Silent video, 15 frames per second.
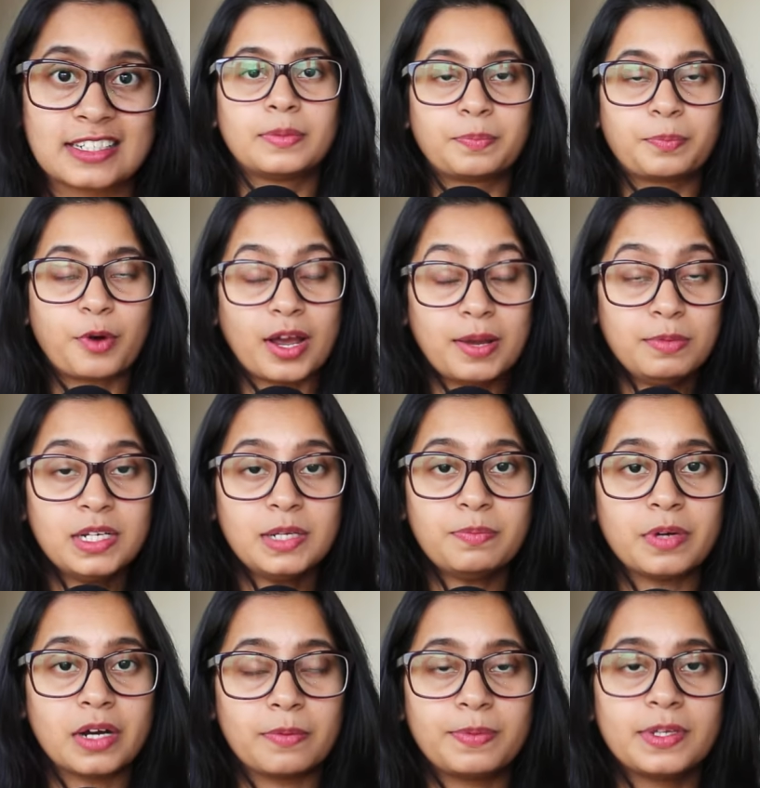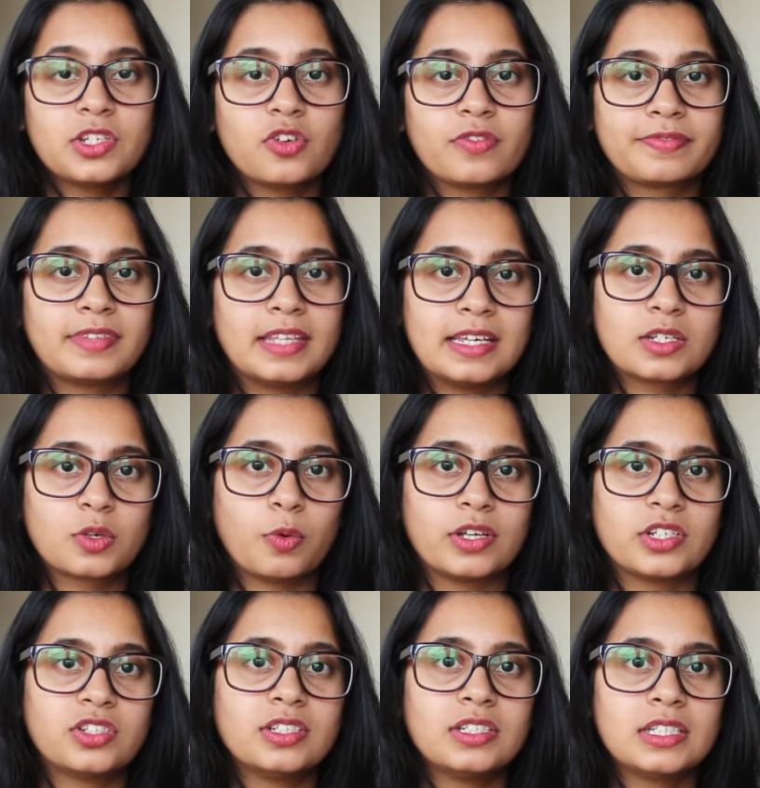The primary purpose of these
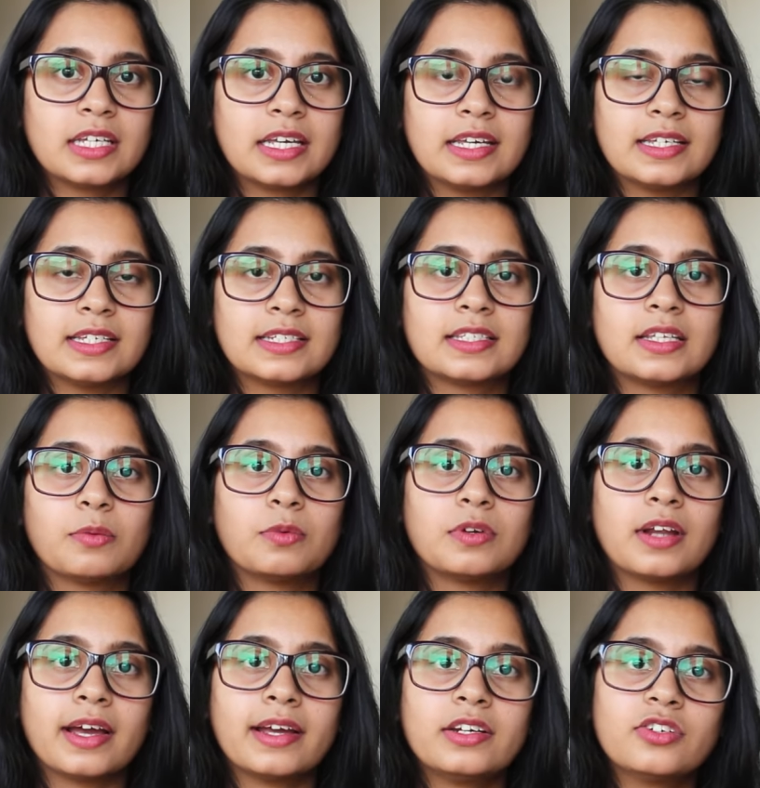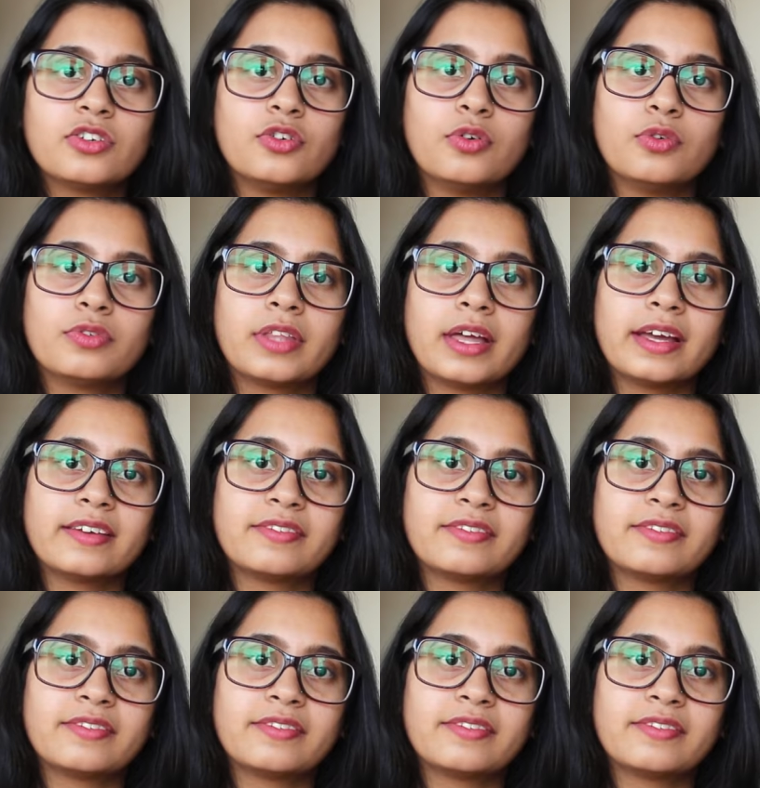questions is they would like to know that